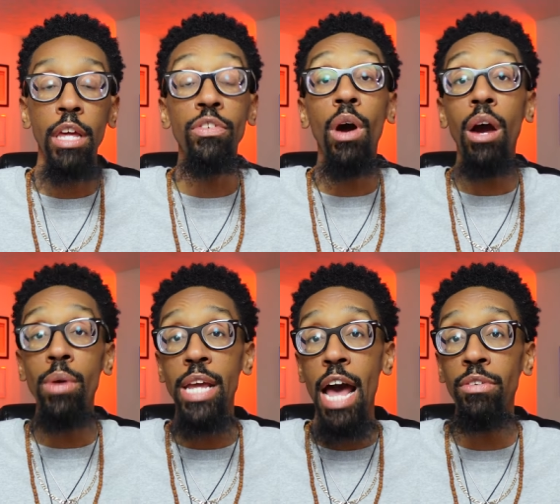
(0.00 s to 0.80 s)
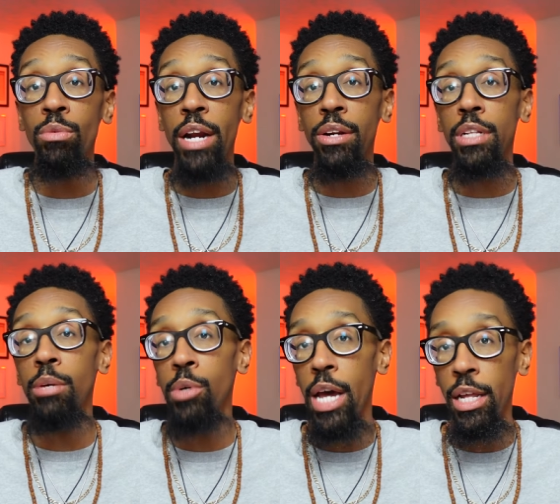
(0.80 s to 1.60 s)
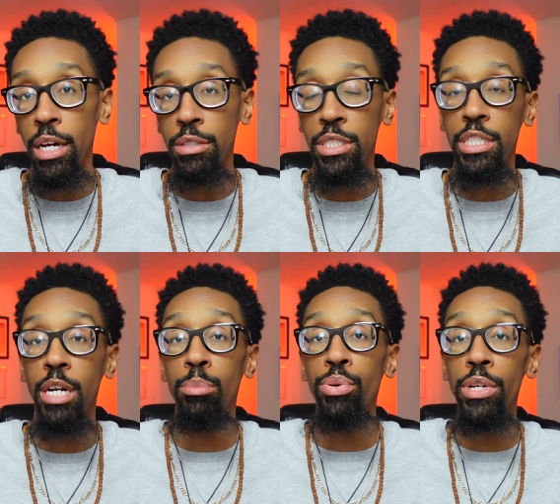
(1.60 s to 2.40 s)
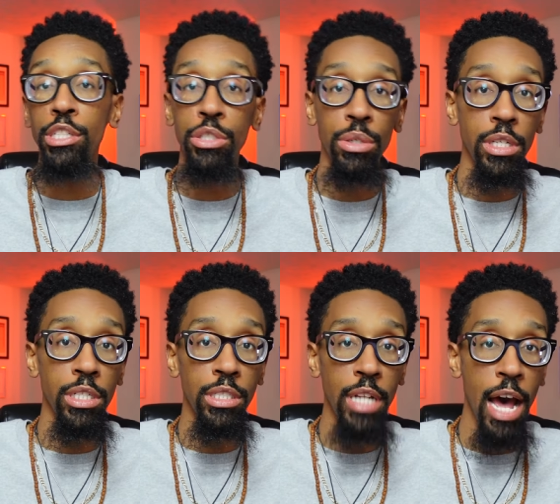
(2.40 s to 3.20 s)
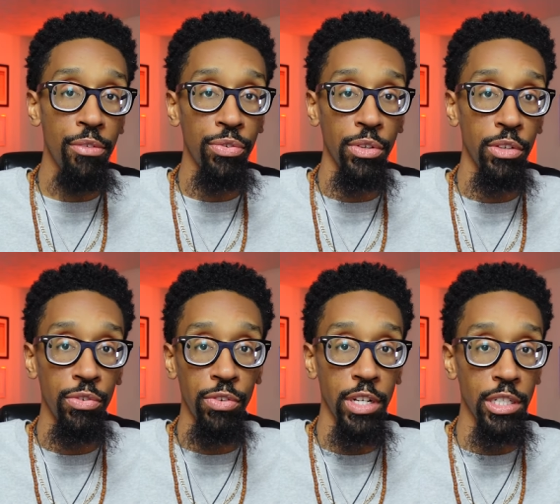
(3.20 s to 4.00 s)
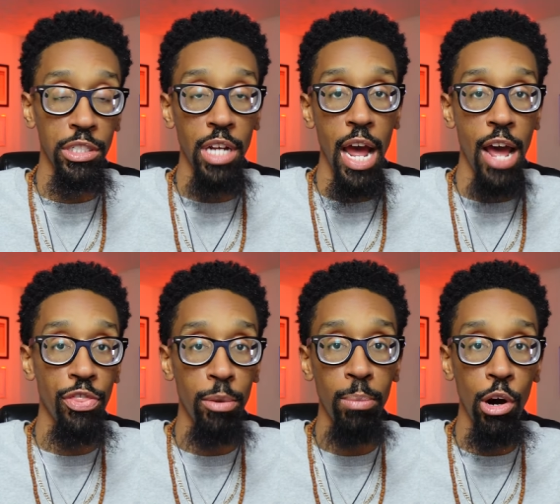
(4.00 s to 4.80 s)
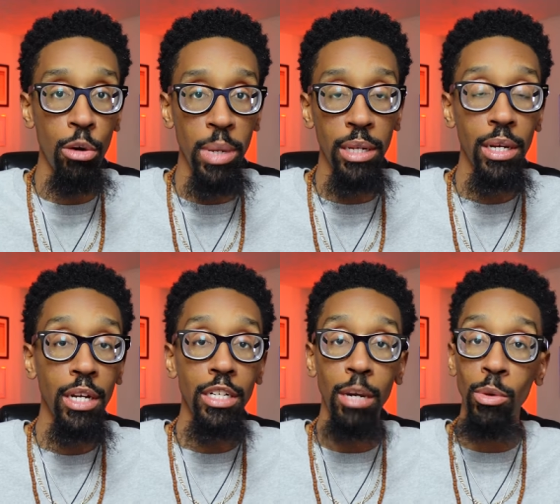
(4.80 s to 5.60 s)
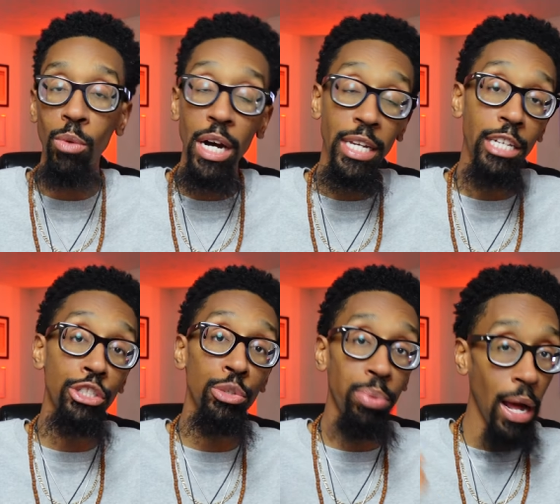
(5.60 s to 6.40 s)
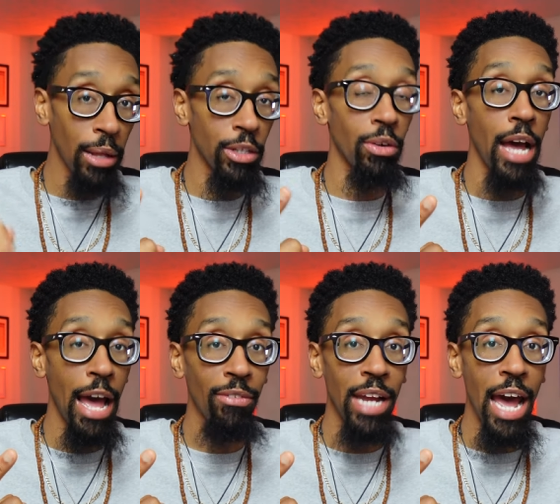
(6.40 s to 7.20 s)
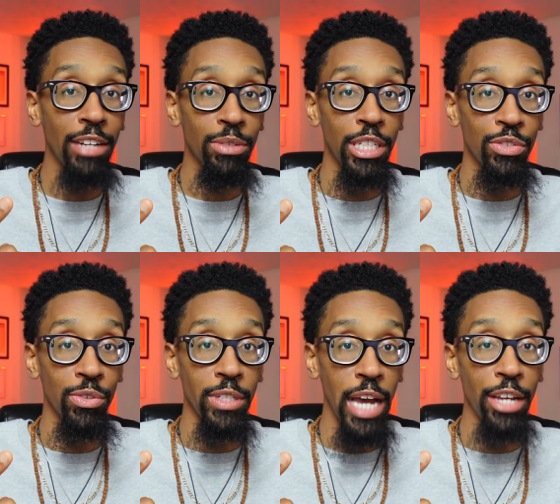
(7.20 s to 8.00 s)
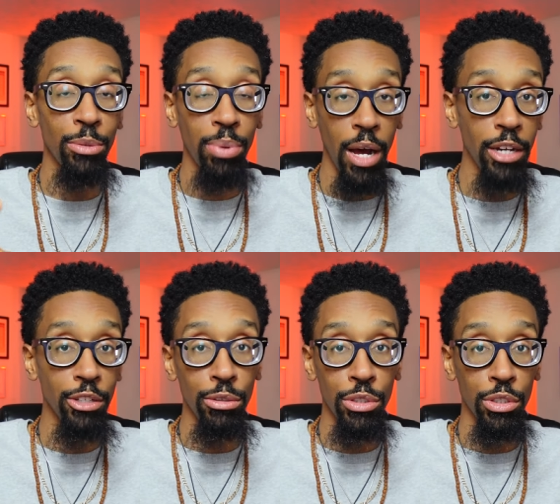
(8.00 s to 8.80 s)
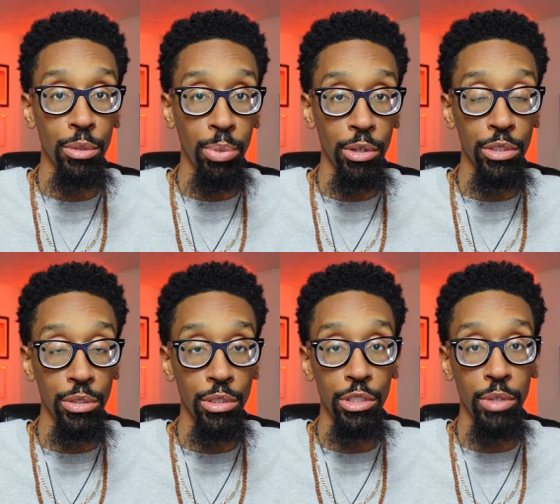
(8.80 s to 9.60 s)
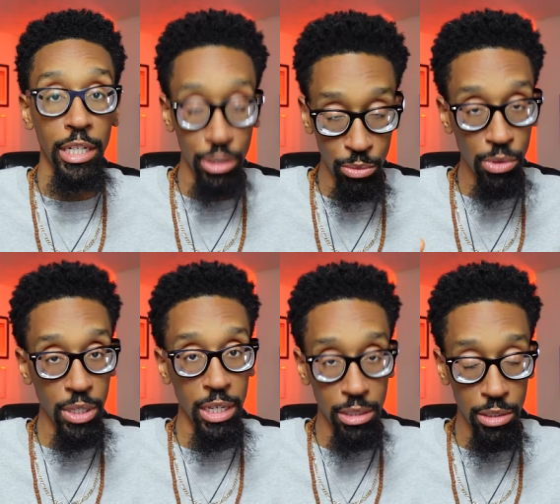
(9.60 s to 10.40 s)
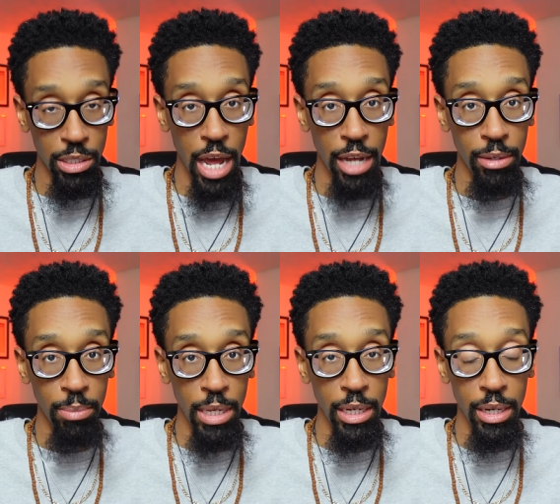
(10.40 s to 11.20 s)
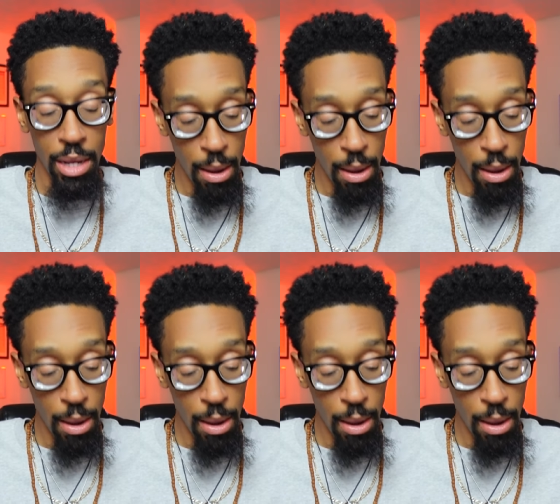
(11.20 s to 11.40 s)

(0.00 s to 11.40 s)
If you already have a record label LLC, I'm pretty sure that it's not fully finished at the moment. Number one is you probably don't have an address for that. You're probably using your personal address, and we'll get into that in a minute.